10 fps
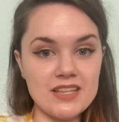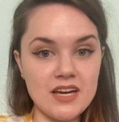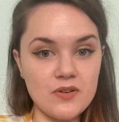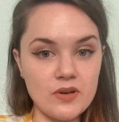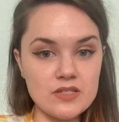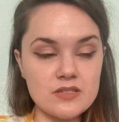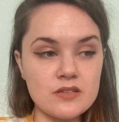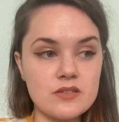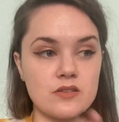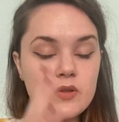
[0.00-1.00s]
that noise
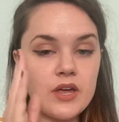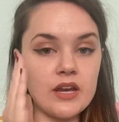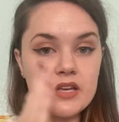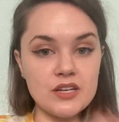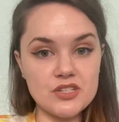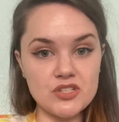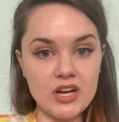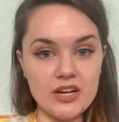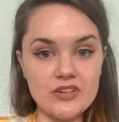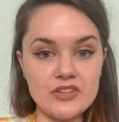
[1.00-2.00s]
so then each
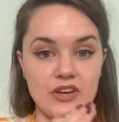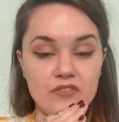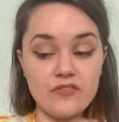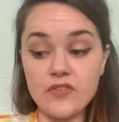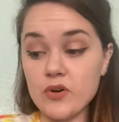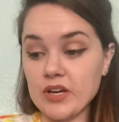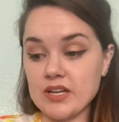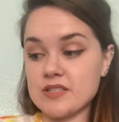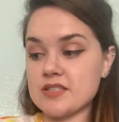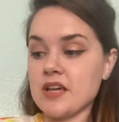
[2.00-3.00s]
child can
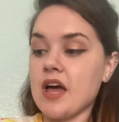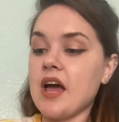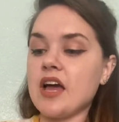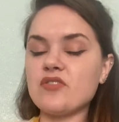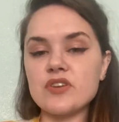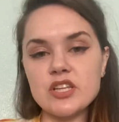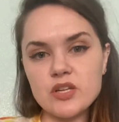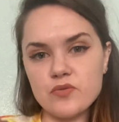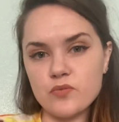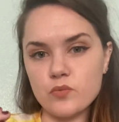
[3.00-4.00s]
focus and
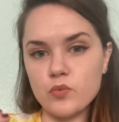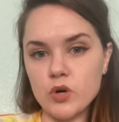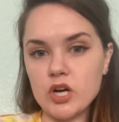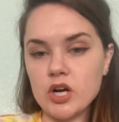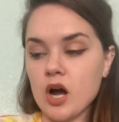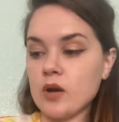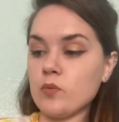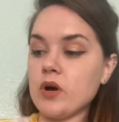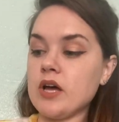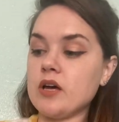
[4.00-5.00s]
really work on
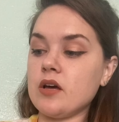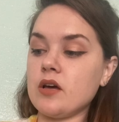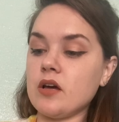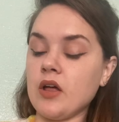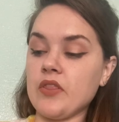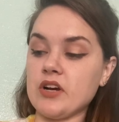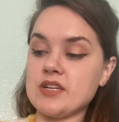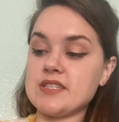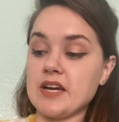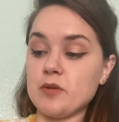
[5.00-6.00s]
their
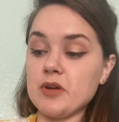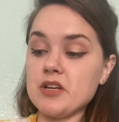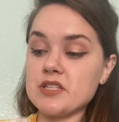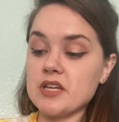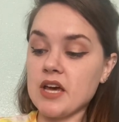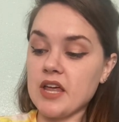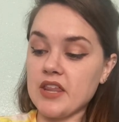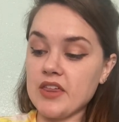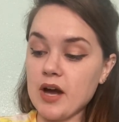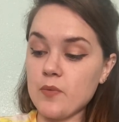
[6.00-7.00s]
assignment.
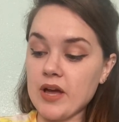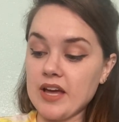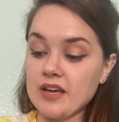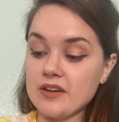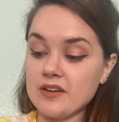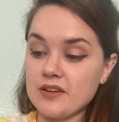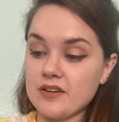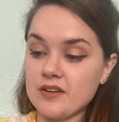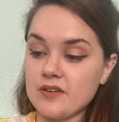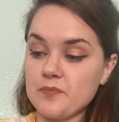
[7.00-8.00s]
That way
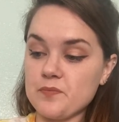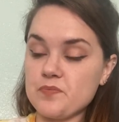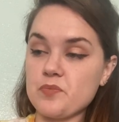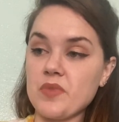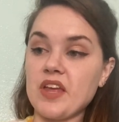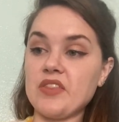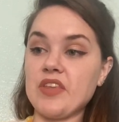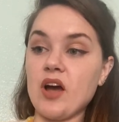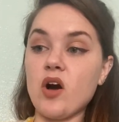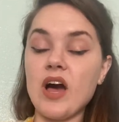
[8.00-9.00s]

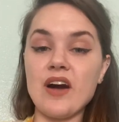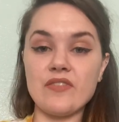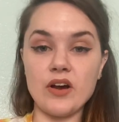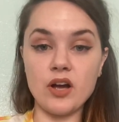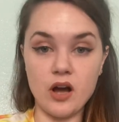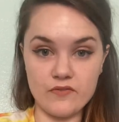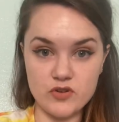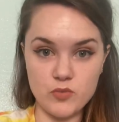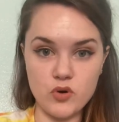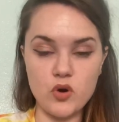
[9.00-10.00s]
they all have a
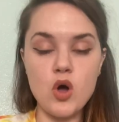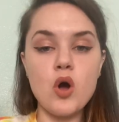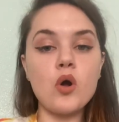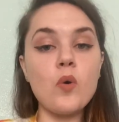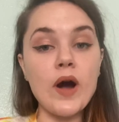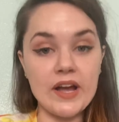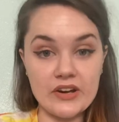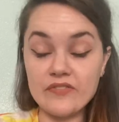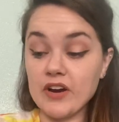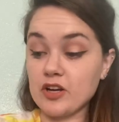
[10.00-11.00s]
comfortable, quiet
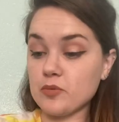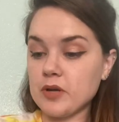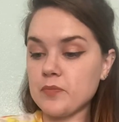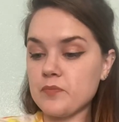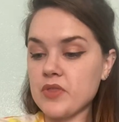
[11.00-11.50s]
environment.